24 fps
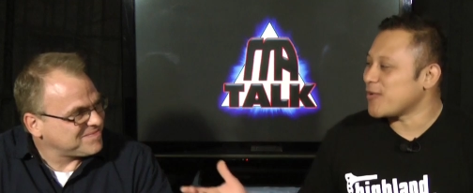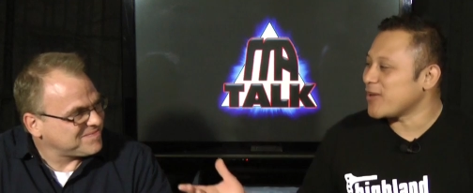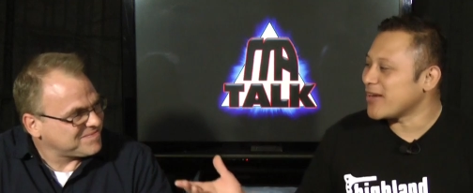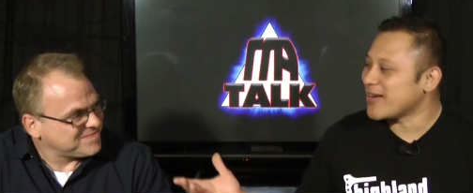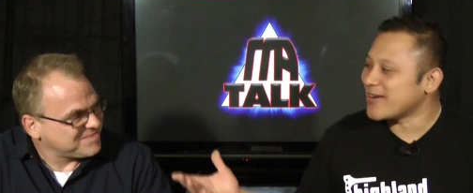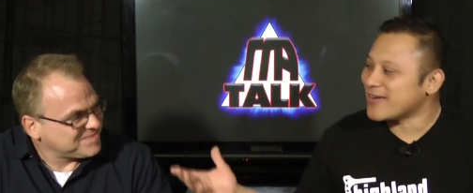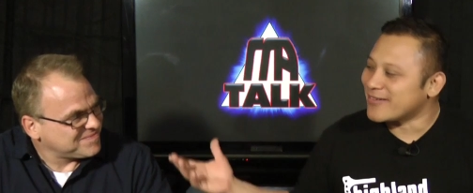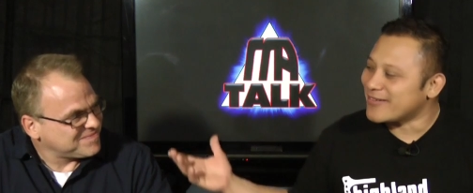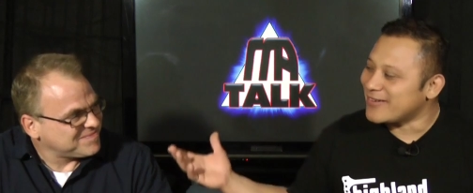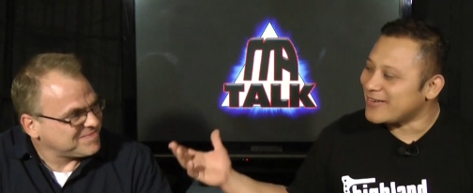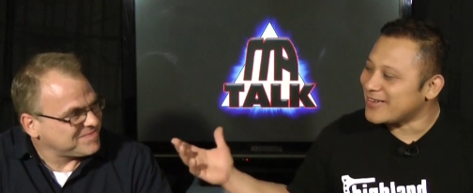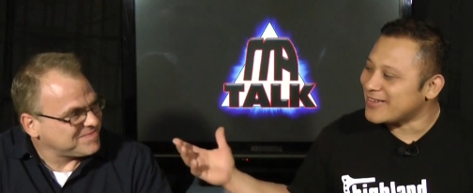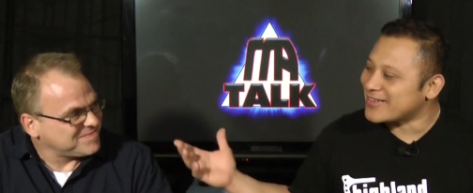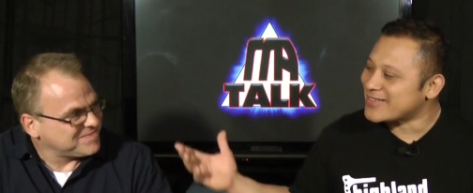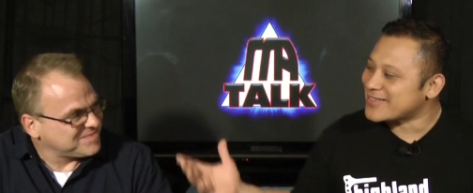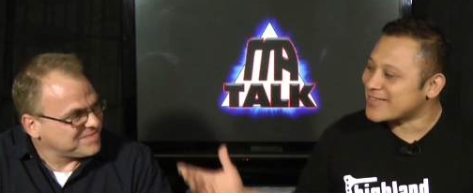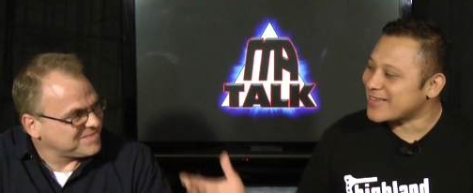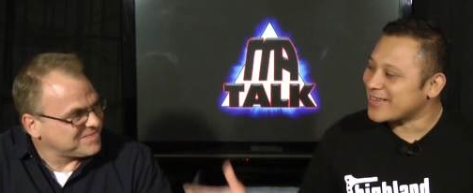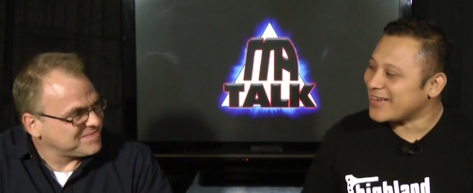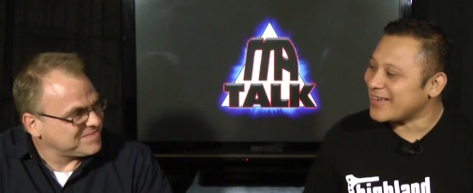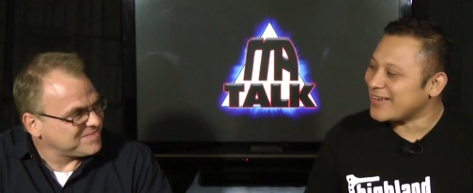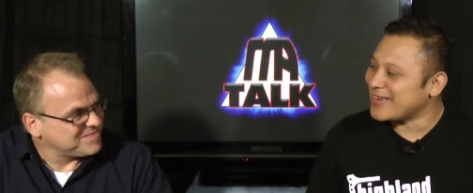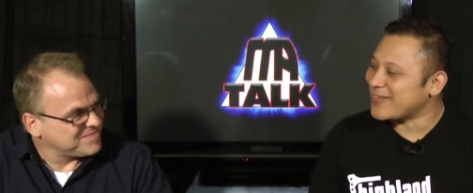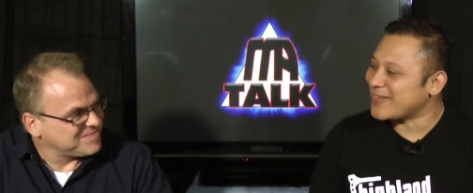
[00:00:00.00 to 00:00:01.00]
Speaker 1: Rico,
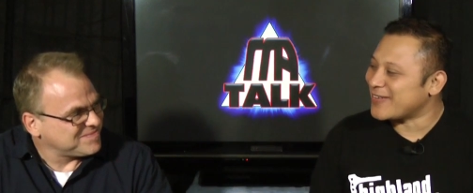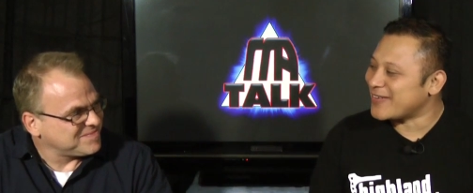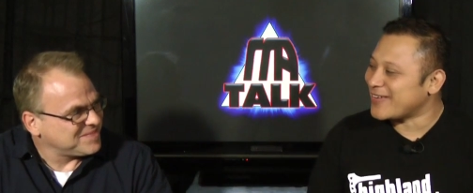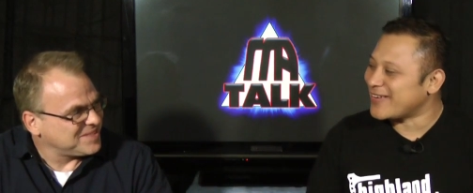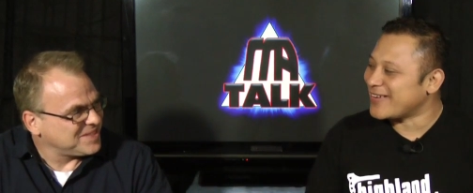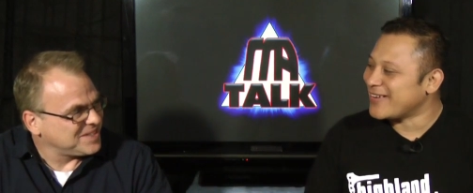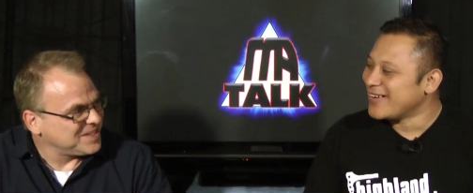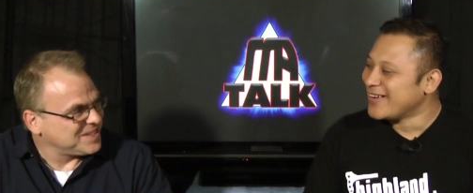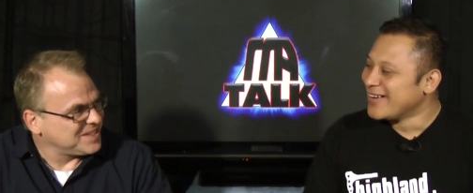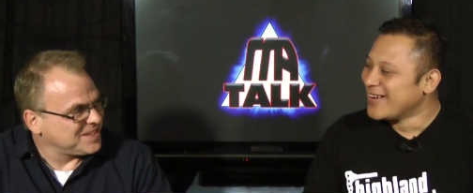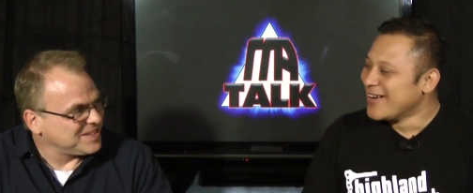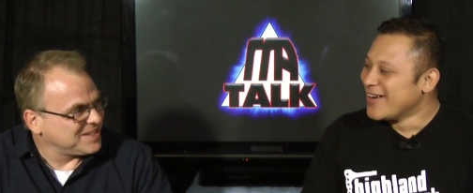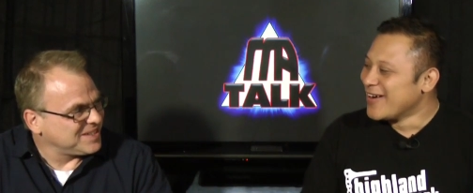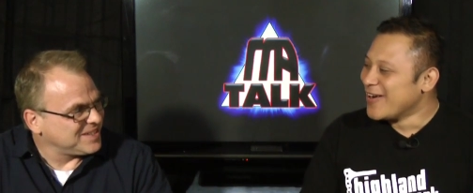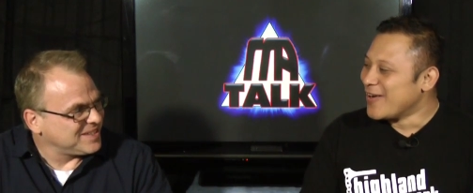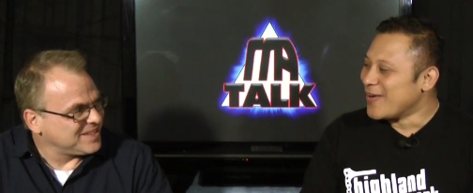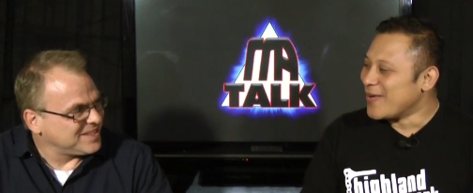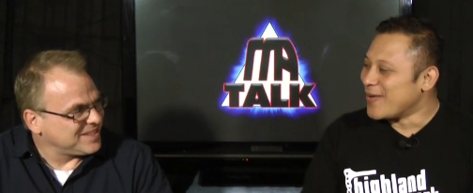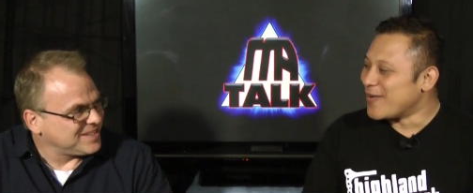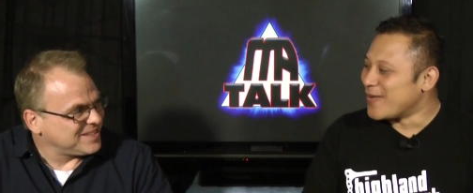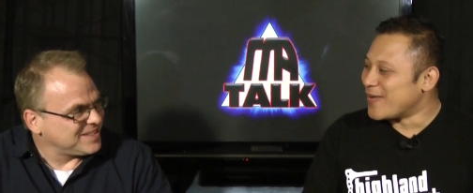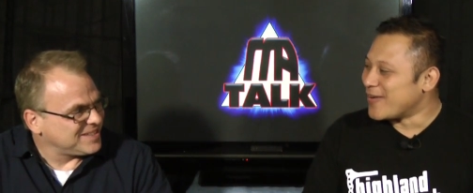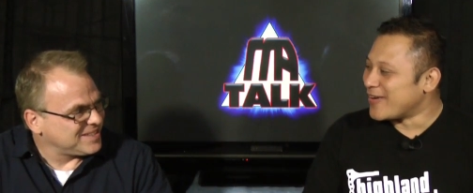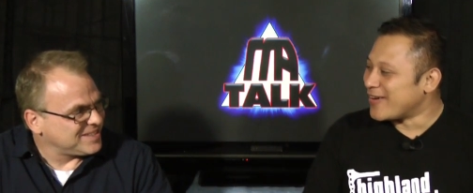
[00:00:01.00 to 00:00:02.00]
let's say, or
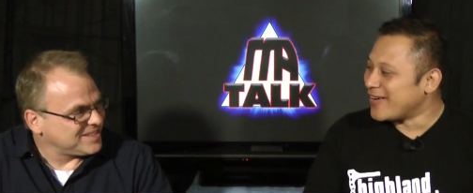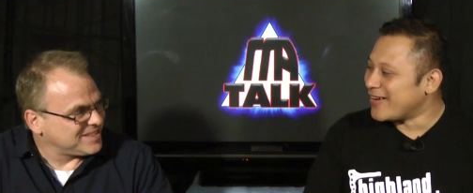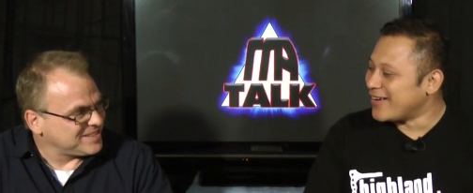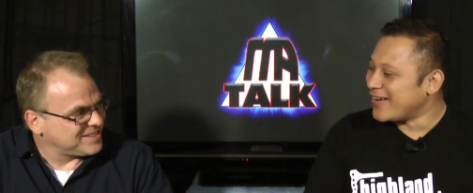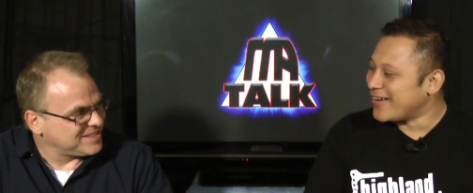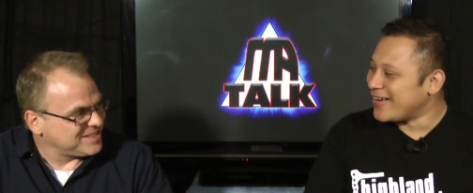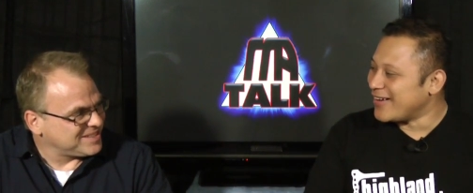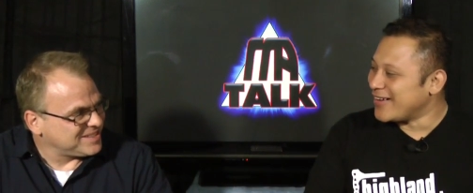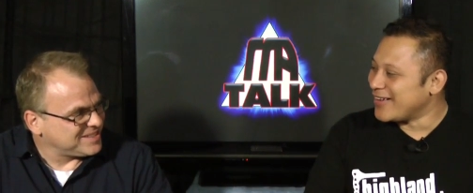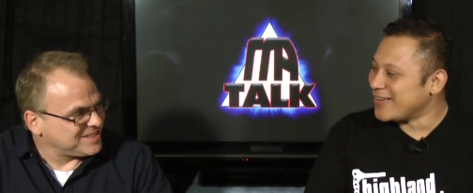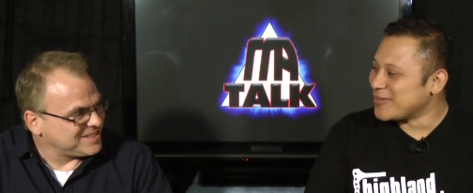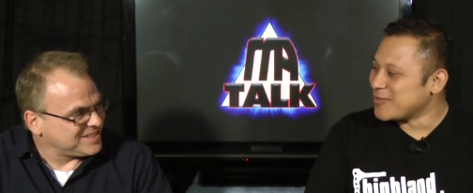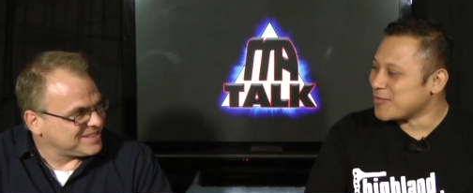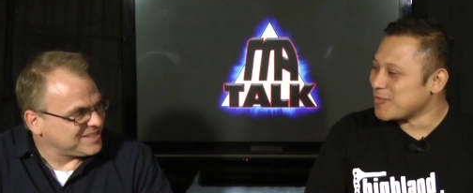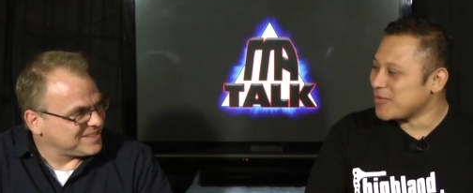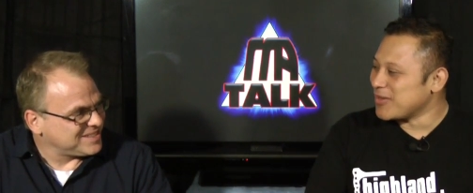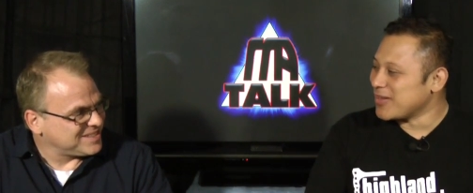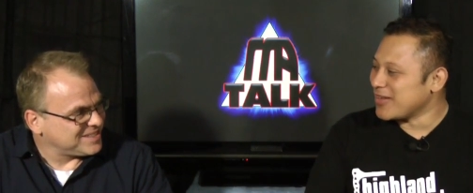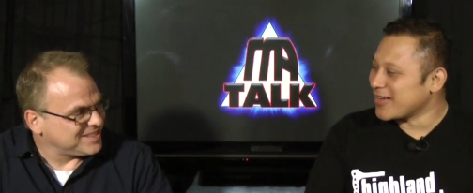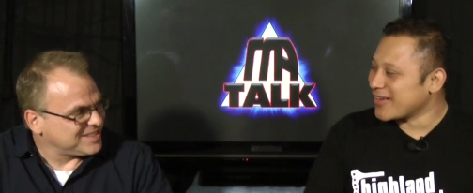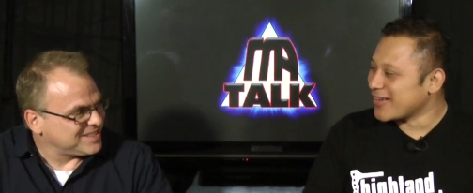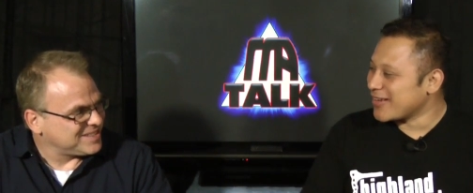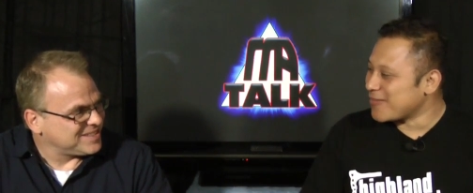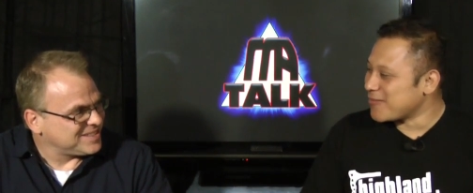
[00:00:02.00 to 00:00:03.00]
or uh,
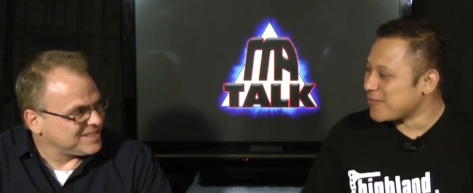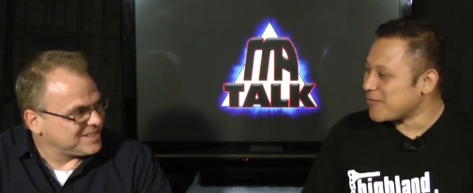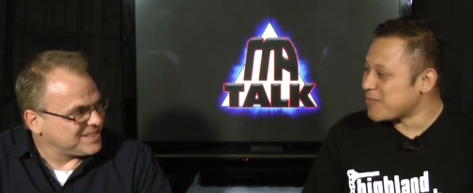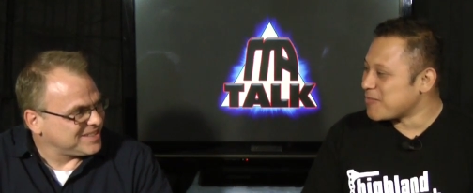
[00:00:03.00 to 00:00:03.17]
Dominican